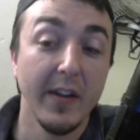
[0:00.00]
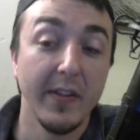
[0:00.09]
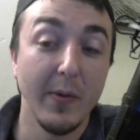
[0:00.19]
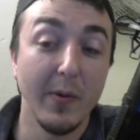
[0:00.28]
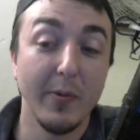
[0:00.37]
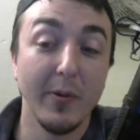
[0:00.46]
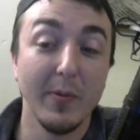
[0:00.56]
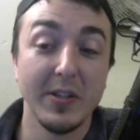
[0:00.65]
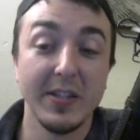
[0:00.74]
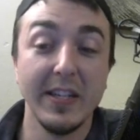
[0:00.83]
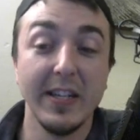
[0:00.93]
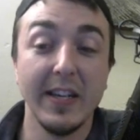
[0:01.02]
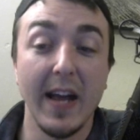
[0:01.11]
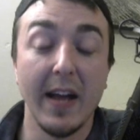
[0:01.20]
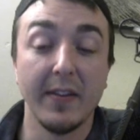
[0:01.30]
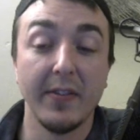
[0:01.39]
They would pretty much need
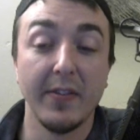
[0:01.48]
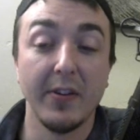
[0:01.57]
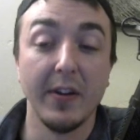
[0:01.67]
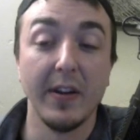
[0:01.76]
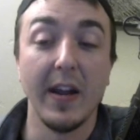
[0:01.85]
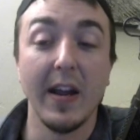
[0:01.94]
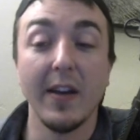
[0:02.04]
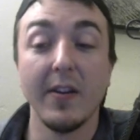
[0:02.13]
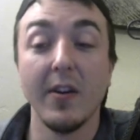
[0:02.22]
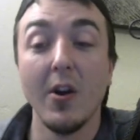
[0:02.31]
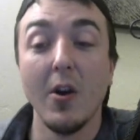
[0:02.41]
Alistair in hand.